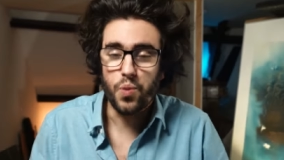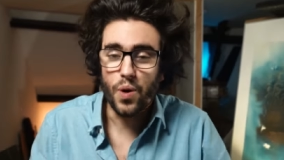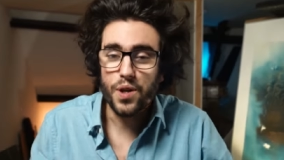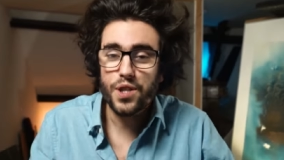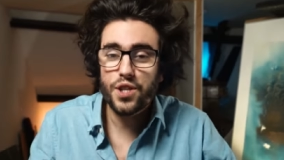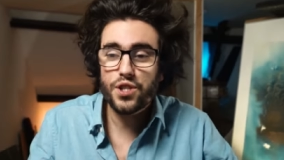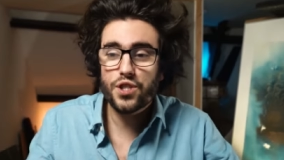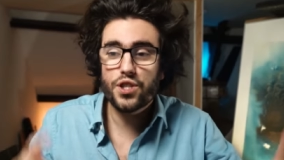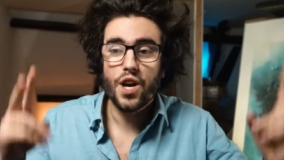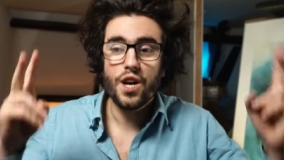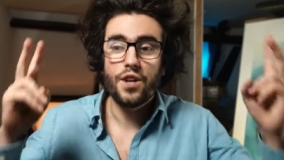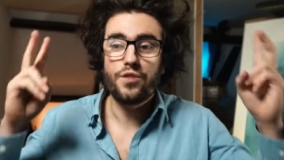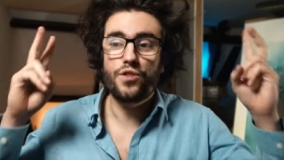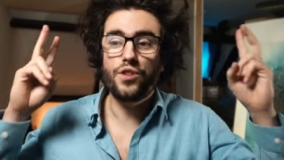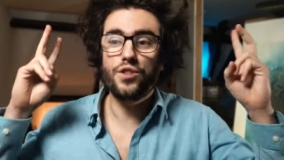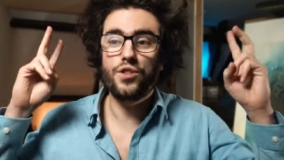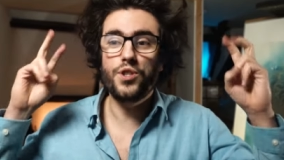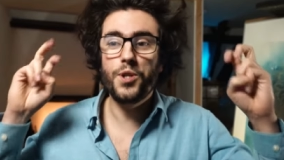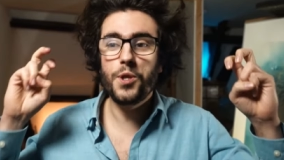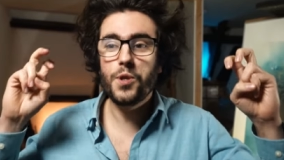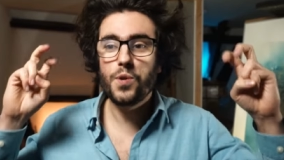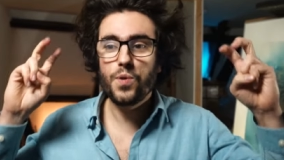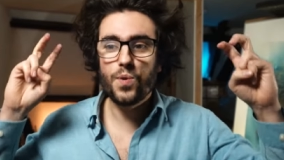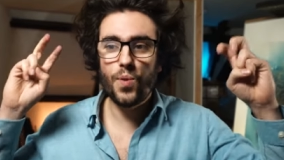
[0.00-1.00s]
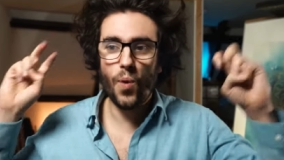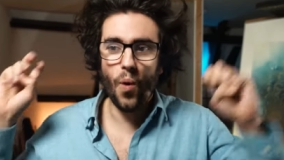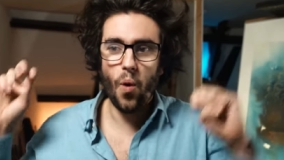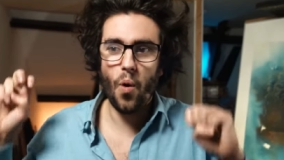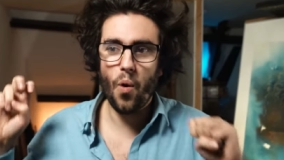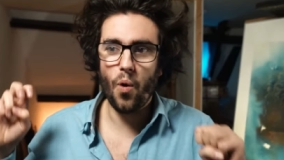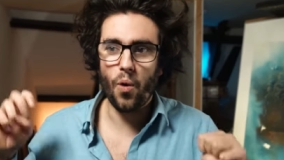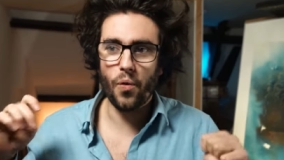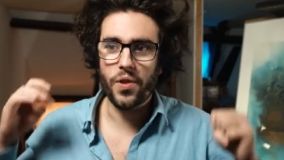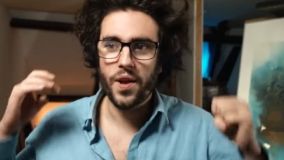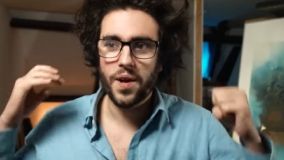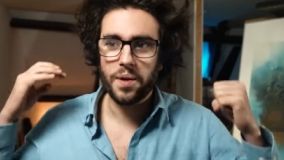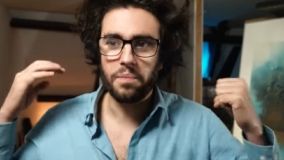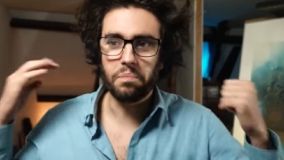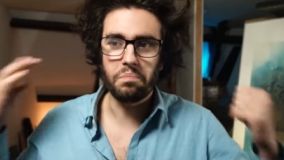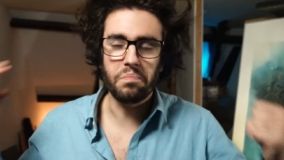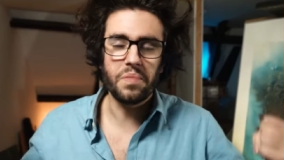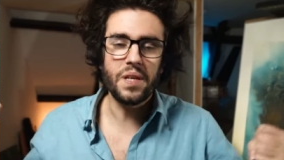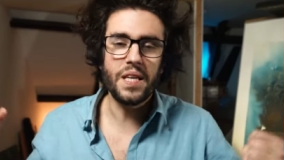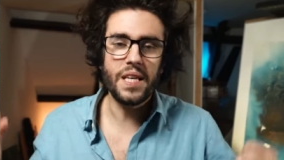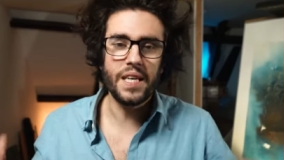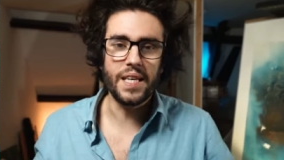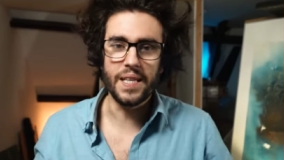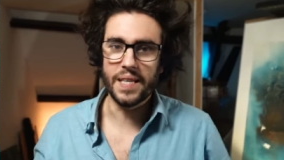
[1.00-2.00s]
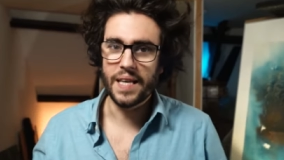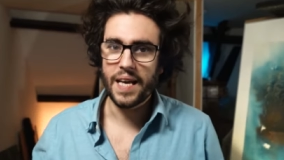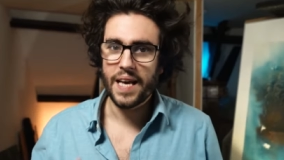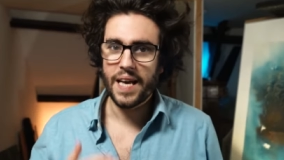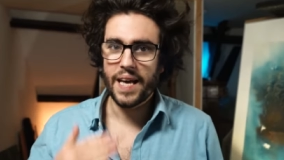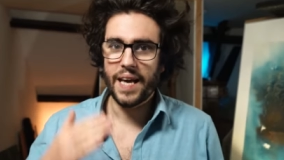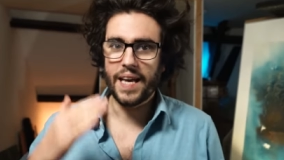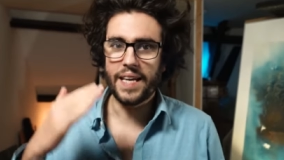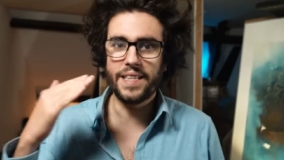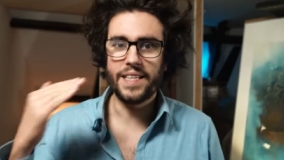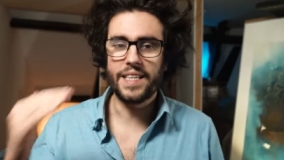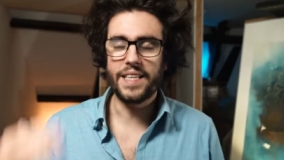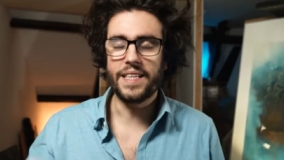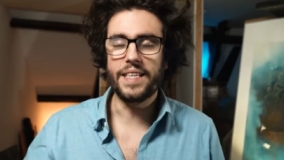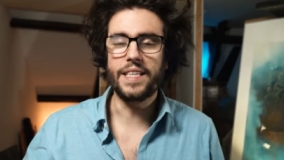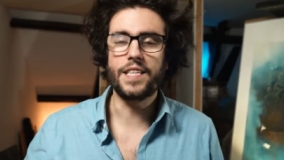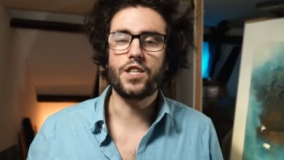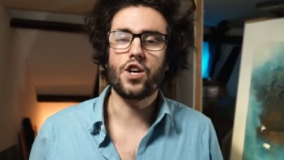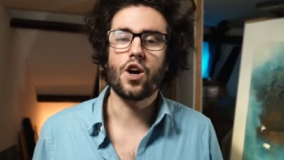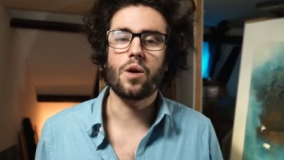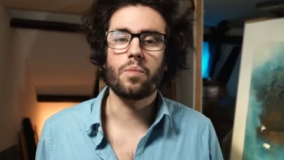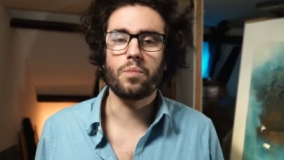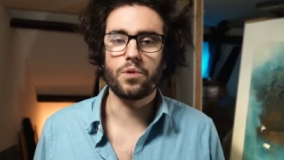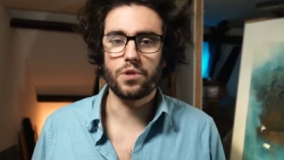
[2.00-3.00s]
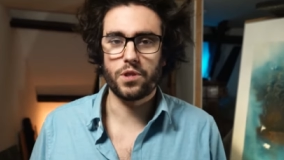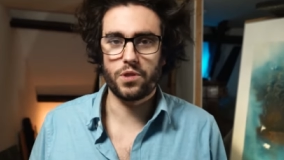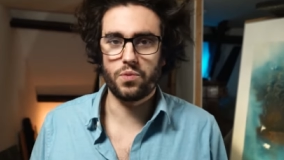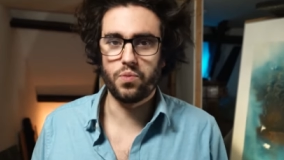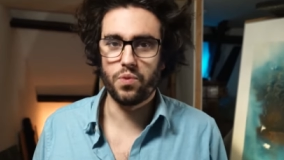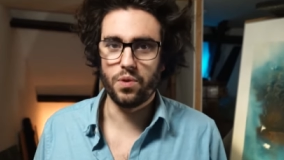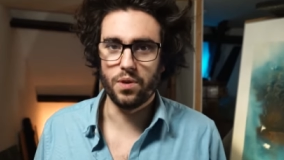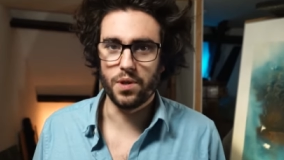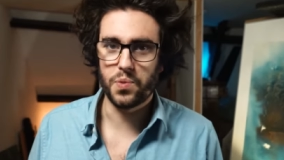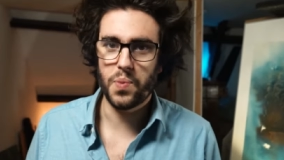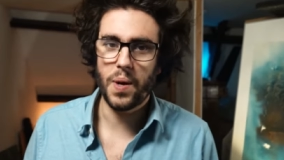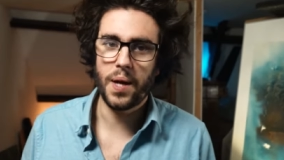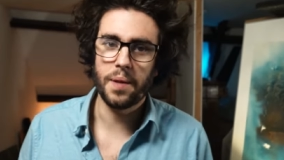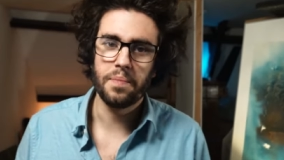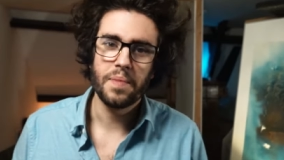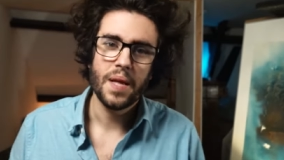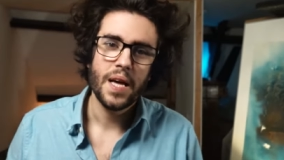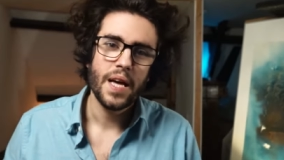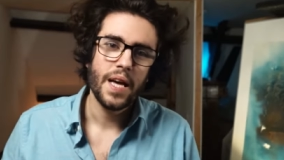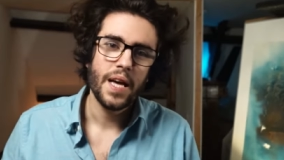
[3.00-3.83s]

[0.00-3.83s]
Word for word: what does the new gold mean in the e-commerce world? Well,